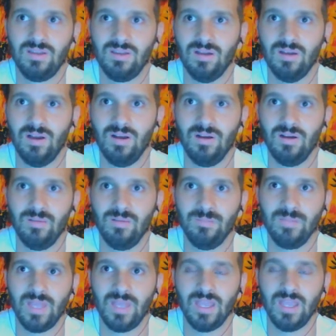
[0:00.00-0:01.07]

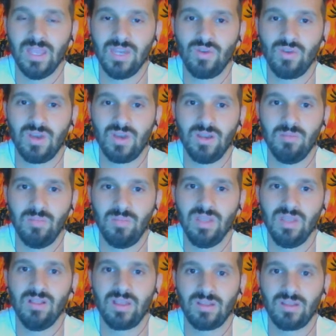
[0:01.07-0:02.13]
And you couldn't
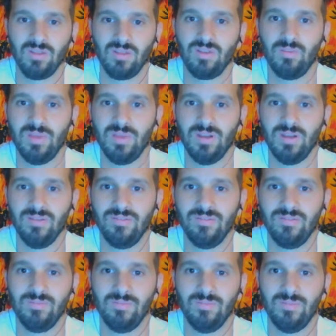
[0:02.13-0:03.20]
be like a little bit
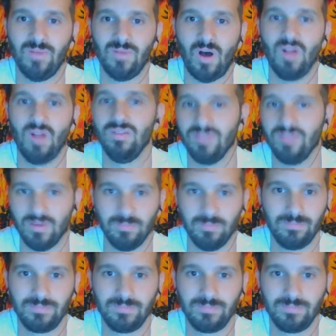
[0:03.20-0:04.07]
of all of them.